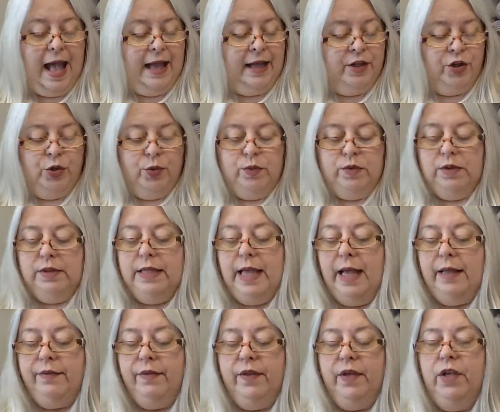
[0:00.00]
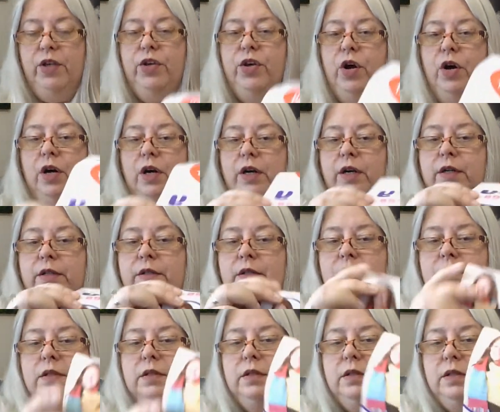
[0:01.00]
And you let the
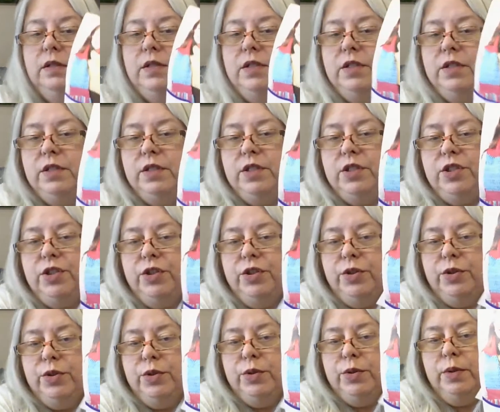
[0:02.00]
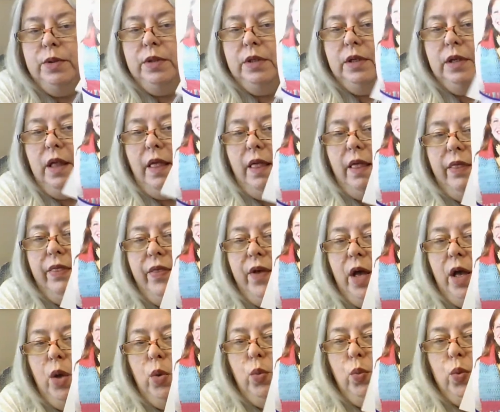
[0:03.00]
yarn do
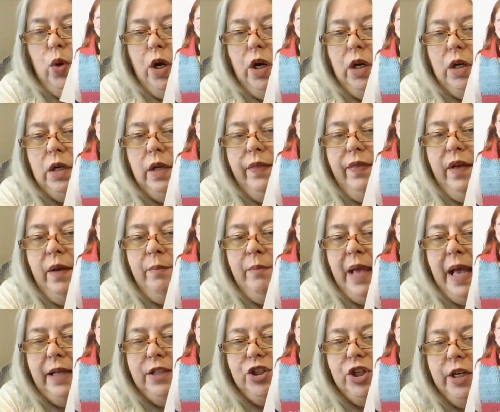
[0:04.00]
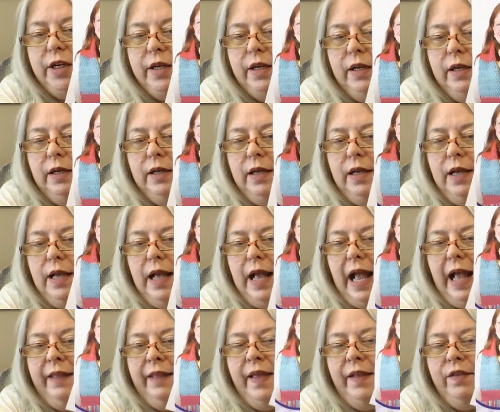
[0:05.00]
the work, the magic.
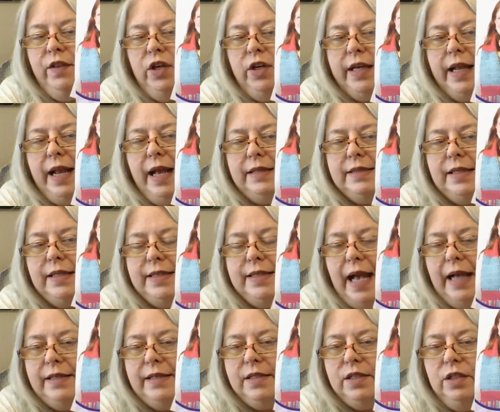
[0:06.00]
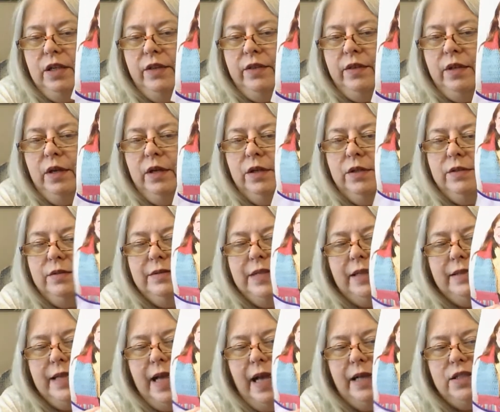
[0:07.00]
And then look, it has a tassel on, or
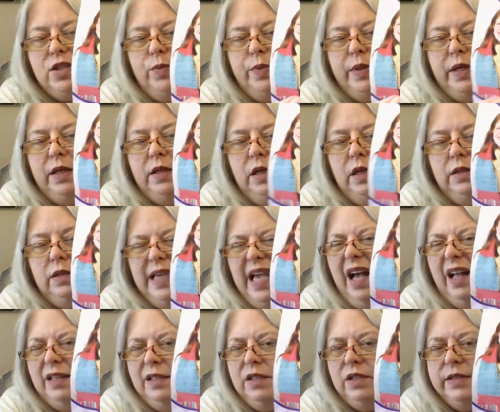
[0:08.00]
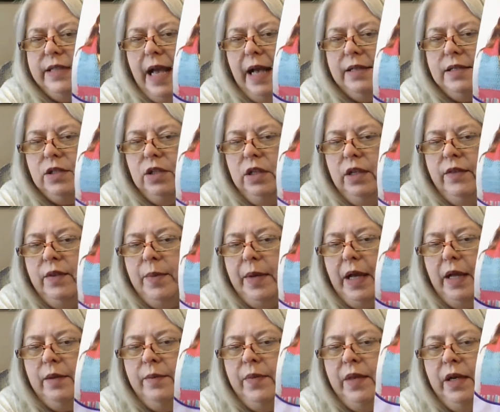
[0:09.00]
not tassel, but yeah, a little tassel on the
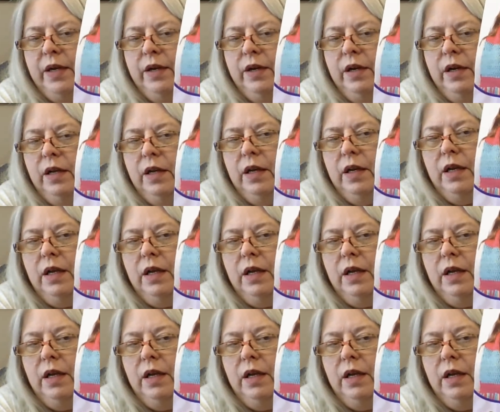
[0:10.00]
bottom there.